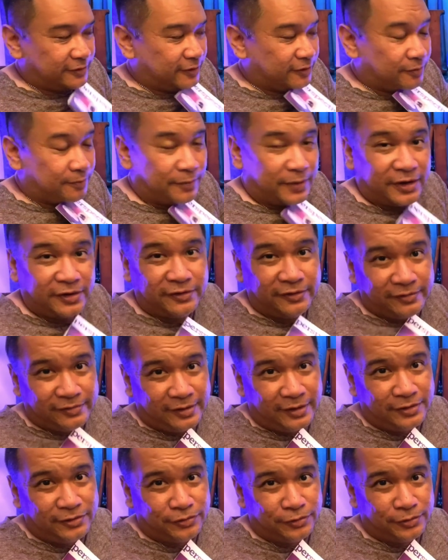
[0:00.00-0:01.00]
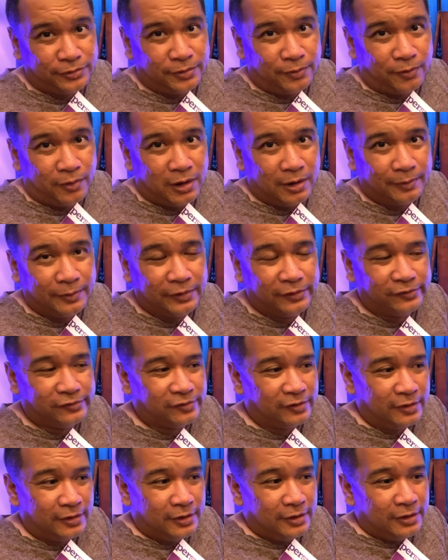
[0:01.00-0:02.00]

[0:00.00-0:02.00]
as much as i do the warmers